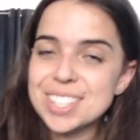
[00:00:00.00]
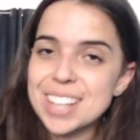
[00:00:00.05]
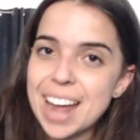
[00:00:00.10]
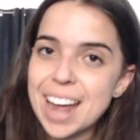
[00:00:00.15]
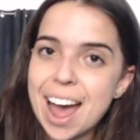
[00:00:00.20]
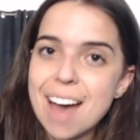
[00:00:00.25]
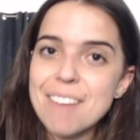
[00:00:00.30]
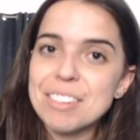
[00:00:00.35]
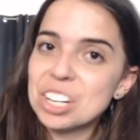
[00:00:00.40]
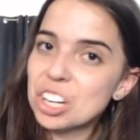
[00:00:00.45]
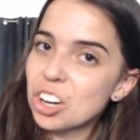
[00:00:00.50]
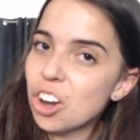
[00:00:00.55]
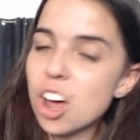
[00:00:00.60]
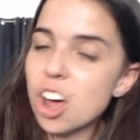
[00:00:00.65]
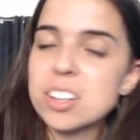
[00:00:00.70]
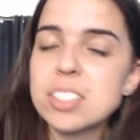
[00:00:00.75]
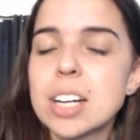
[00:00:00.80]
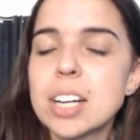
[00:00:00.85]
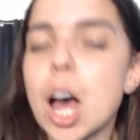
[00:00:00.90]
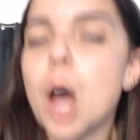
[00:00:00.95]
that I have in
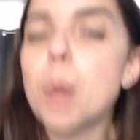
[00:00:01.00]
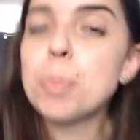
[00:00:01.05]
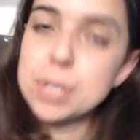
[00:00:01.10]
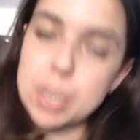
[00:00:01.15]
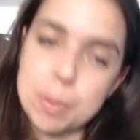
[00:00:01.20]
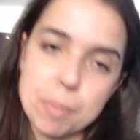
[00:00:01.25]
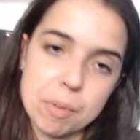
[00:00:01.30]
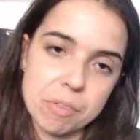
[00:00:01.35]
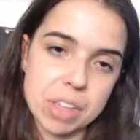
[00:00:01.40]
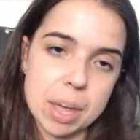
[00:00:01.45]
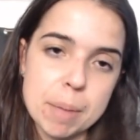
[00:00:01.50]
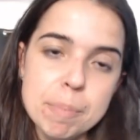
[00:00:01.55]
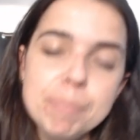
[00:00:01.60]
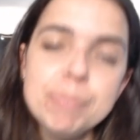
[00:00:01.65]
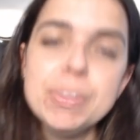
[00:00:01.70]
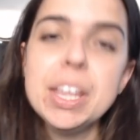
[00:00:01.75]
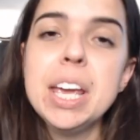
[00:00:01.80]
class that helps some of them,